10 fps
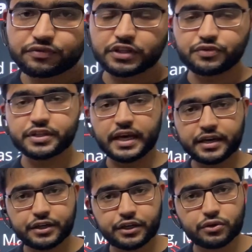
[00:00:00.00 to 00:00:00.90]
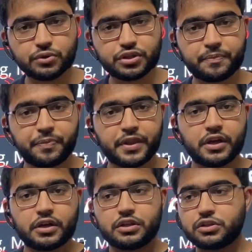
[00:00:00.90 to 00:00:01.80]
which were there in news.
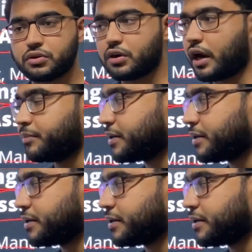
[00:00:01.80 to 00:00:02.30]
So I'm